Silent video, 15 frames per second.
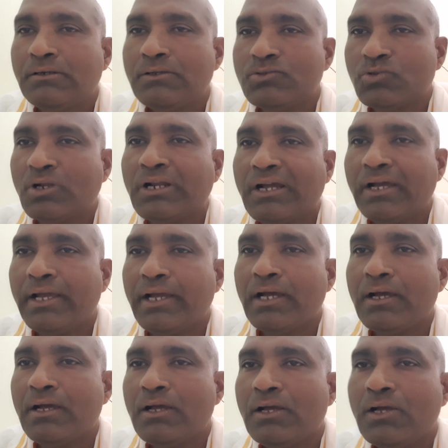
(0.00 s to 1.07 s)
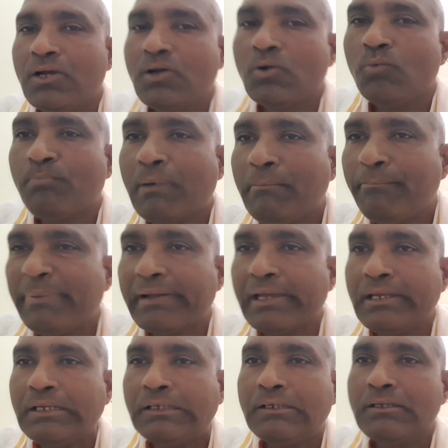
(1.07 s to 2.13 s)
sorakaya,
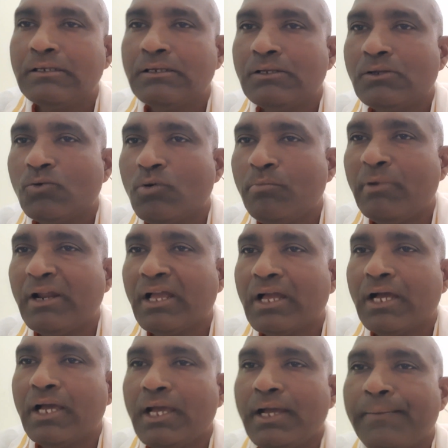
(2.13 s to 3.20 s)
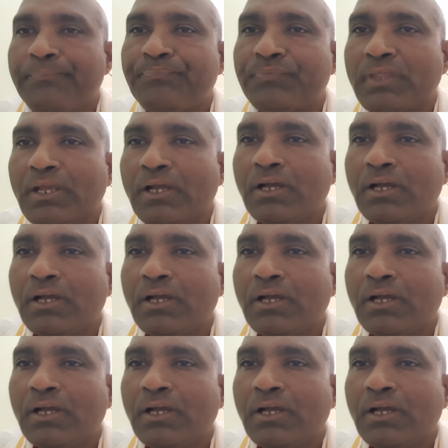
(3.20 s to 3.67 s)
pumpkin, gummadikaya,